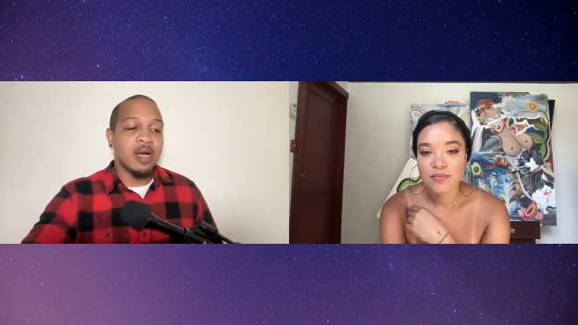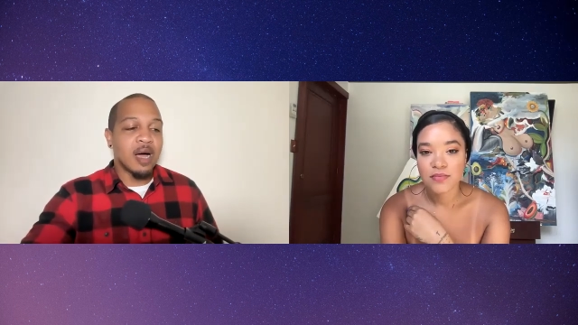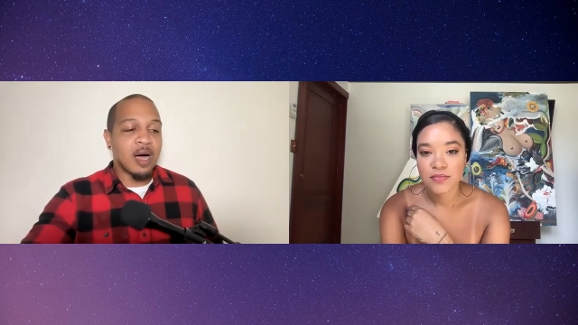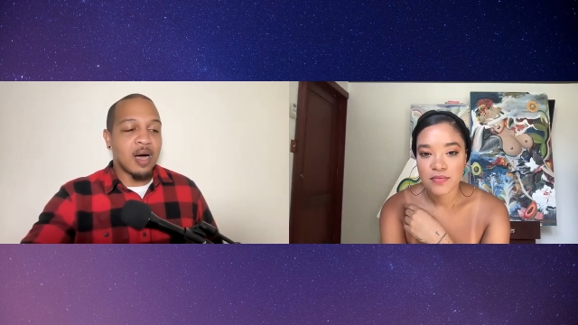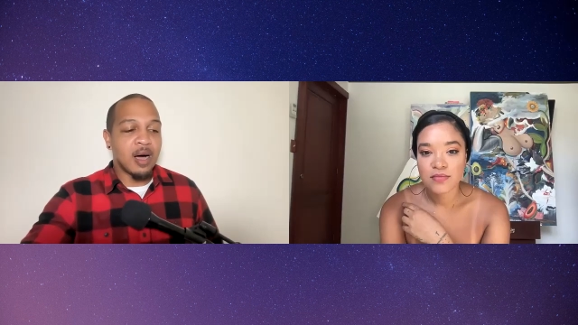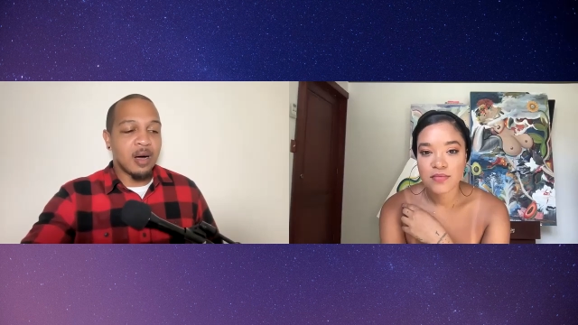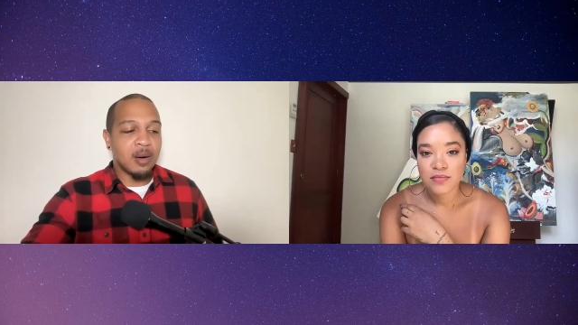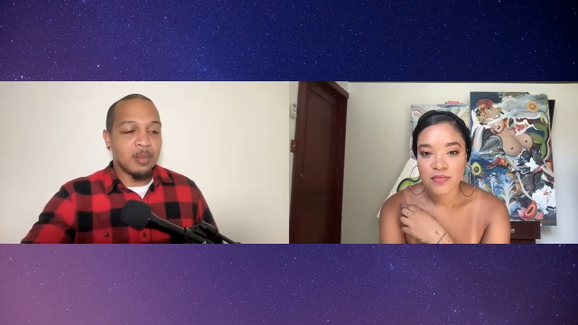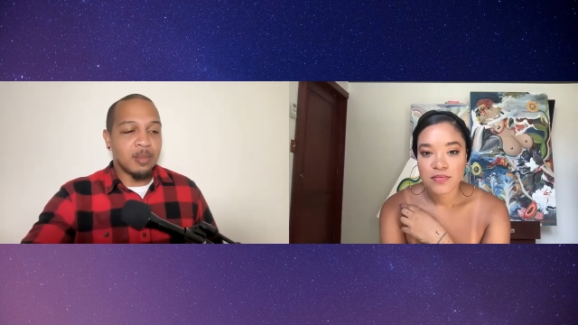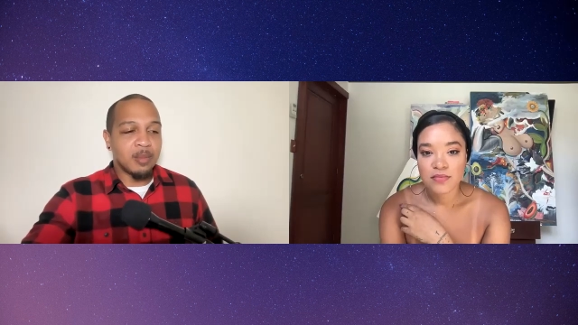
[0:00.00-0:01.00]

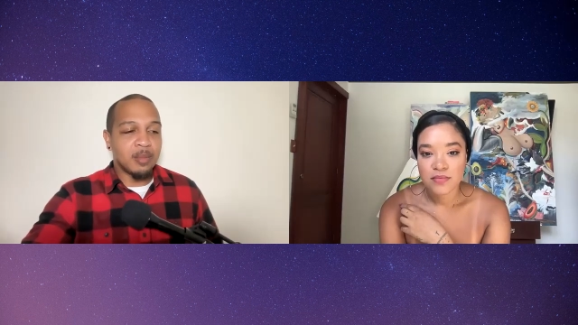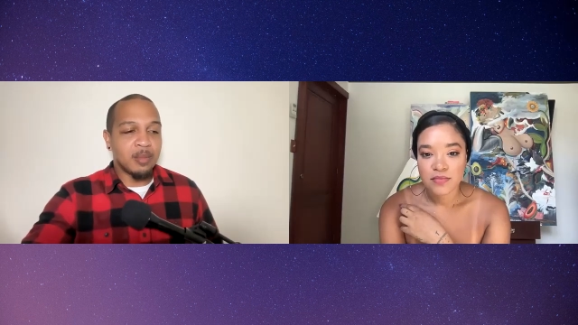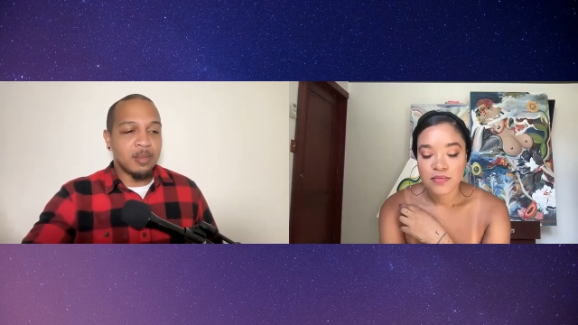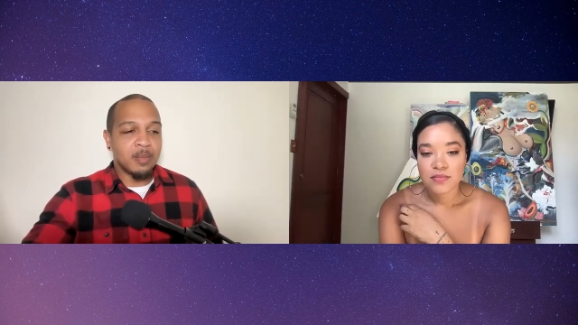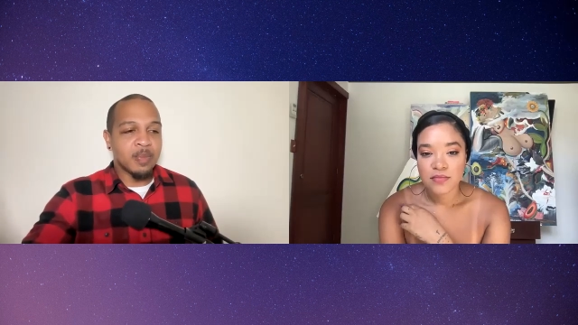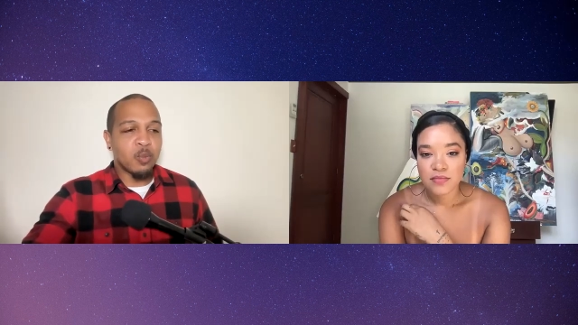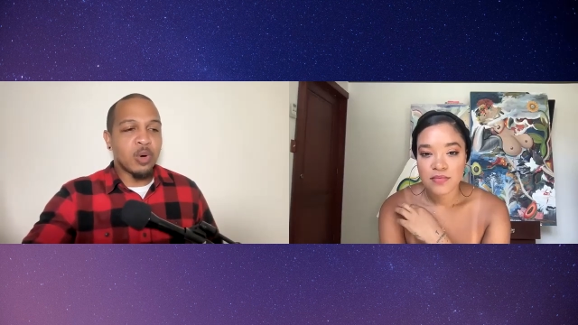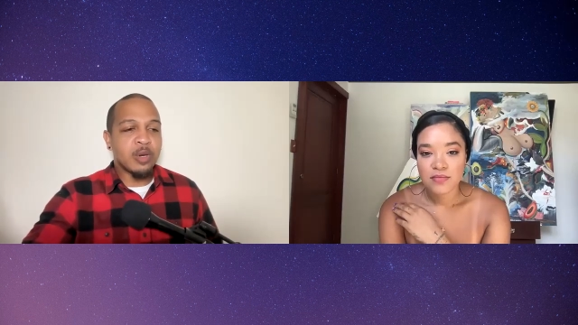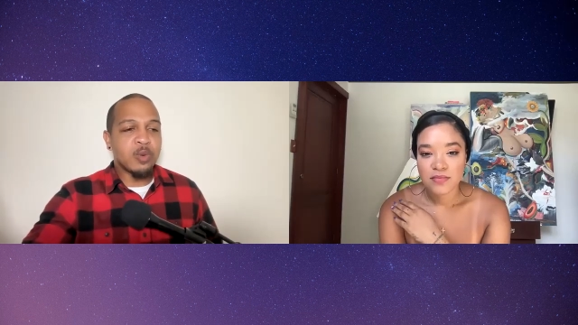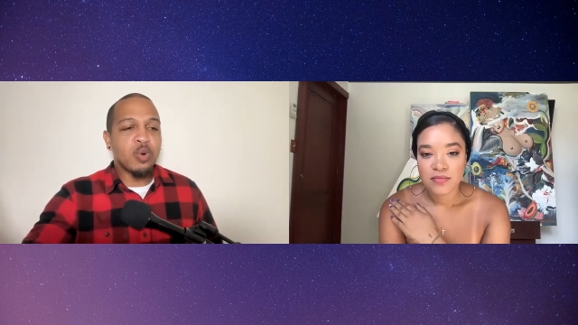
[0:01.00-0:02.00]
Speaker 1: um,
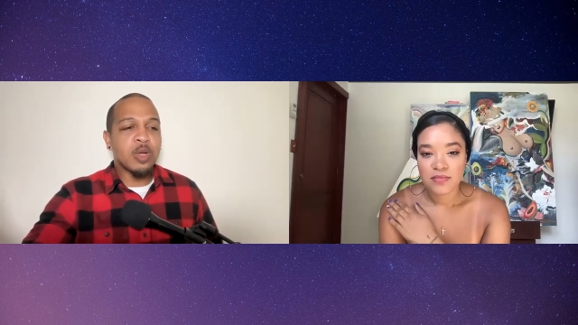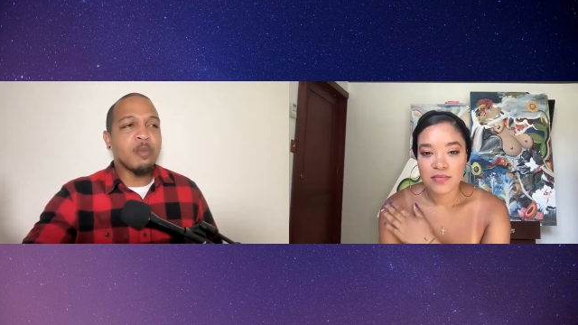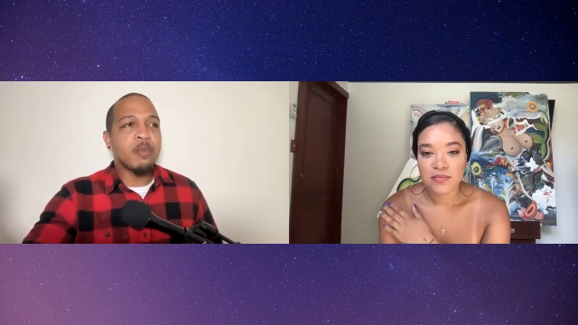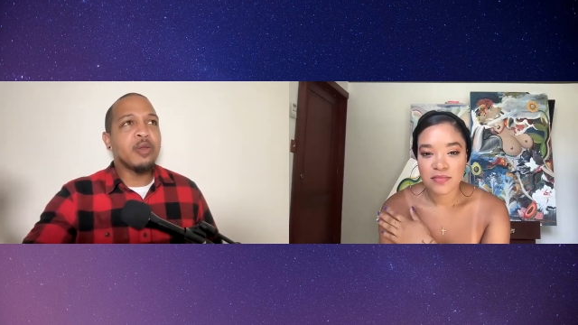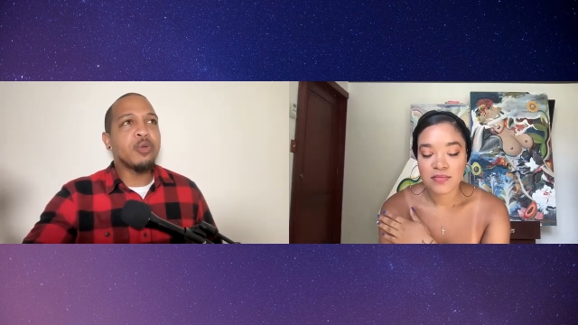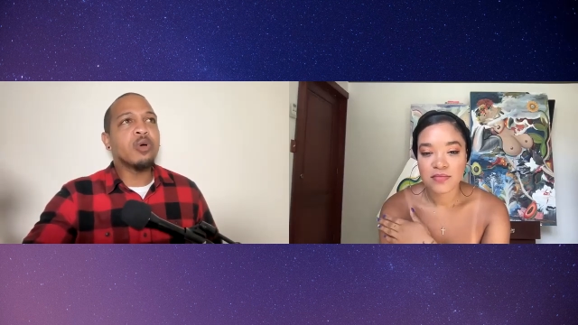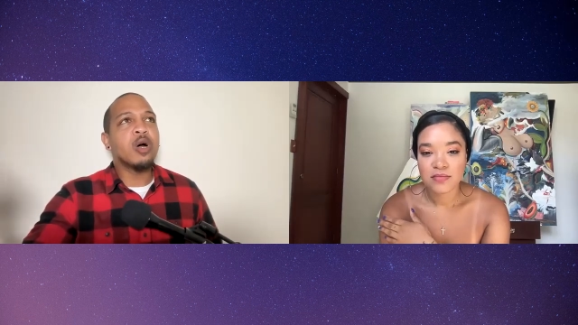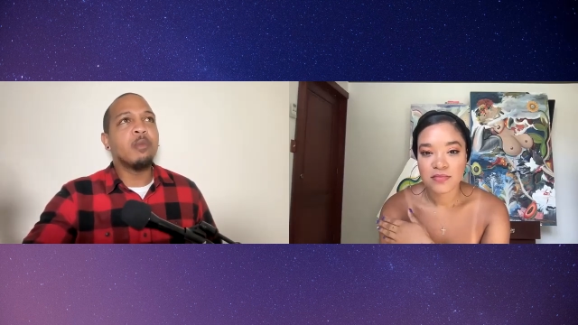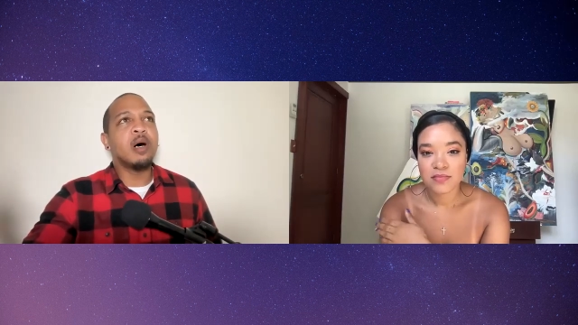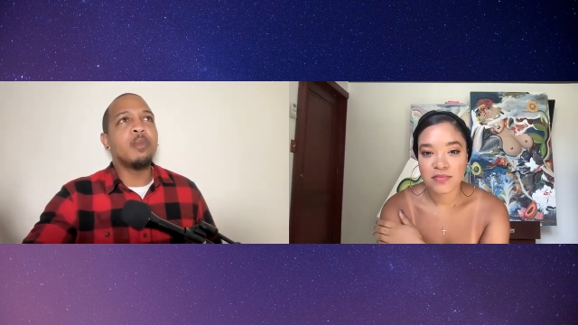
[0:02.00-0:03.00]
what what made you come up